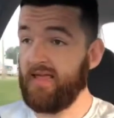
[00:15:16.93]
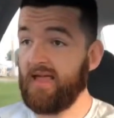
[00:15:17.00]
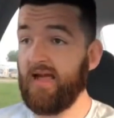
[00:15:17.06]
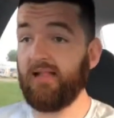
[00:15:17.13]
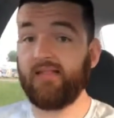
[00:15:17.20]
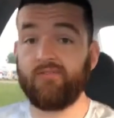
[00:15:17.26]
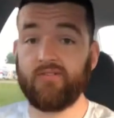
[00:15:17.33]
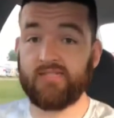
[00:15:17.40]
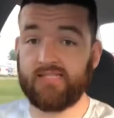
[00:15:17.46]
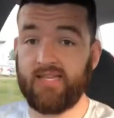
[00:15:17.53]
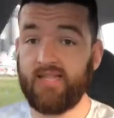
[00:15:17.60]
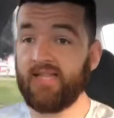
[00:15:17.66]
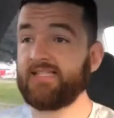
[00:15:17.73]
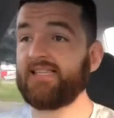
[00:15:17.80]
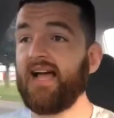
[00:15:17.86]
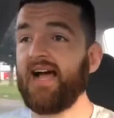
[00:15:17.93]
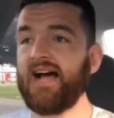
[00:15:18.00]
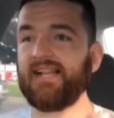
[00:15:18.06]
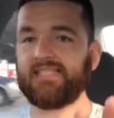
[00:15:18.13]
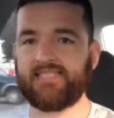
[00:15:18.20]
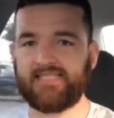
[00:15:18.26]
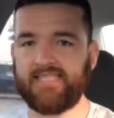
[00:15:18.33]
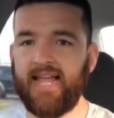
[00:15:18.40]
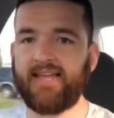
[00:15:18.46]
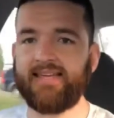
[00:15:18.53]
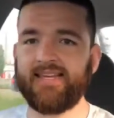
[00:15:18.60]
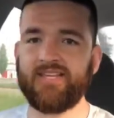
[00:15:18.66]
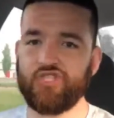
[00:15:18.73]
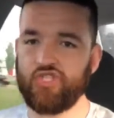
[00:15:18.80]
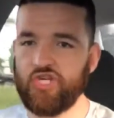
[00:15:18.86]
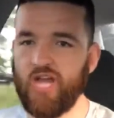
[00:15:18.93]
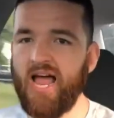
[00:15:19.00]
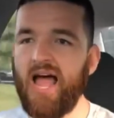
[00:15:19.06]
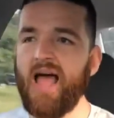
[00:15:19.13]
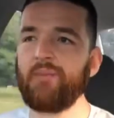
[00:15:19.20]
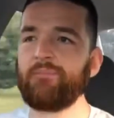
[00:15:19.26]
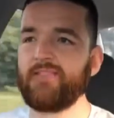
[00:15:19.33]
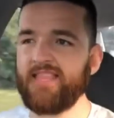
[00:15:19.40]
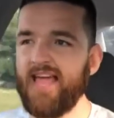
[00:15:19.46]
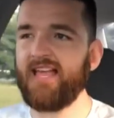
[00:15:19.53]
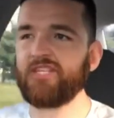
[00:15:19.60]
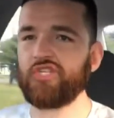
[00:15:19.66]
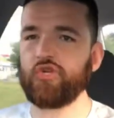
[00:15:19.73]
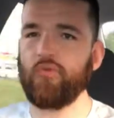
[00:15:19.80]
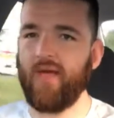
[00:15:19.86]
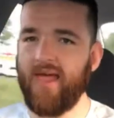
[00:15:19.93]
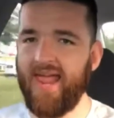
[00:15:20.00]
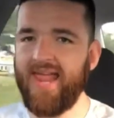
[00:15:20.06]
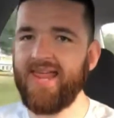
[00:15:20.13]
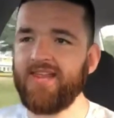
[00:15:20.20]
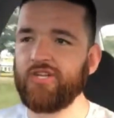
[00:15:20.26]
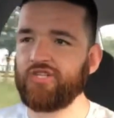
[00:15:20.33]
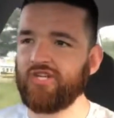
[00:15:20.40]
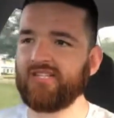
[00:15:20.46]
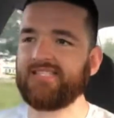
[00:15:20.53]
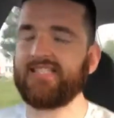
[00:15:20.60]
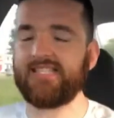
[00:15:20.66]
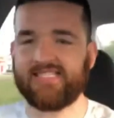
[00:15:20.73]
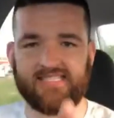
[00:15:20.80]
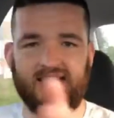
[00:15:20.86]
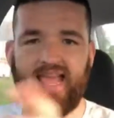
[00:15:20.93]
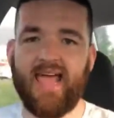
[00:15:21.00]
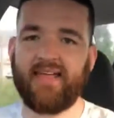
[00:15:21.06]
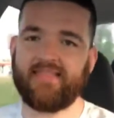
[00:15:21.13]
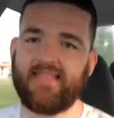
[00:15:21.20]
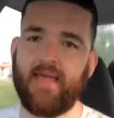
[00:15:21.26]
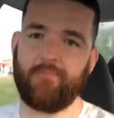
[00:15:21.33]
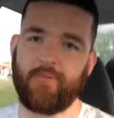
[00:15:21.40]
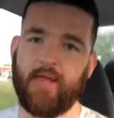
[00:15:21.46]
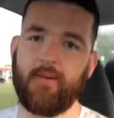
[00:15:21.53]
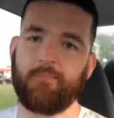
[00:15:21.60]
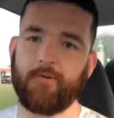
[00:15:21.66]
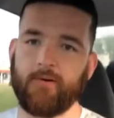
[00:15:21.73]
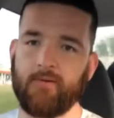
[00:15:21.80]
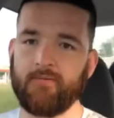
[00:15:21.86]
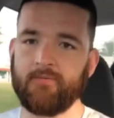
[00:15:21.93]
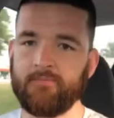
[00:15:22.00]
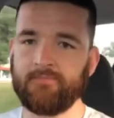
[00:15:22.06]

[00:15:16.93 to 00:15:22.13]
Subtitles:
I'll even say this, a second job that you hate just to stack that paper.